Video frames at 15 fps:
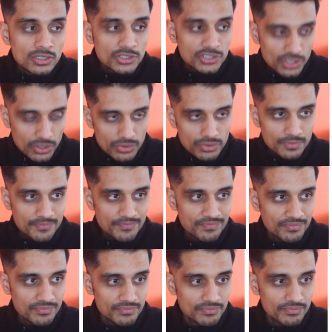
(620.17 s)
So
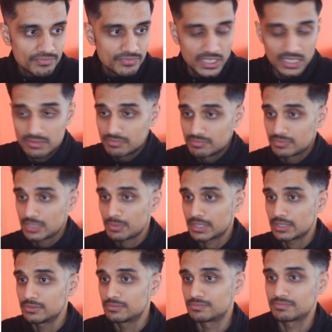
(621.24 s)
yeah, there we
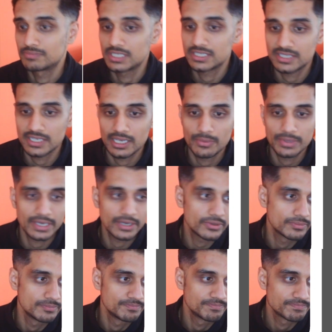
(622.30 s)
go. Let's see how we get on.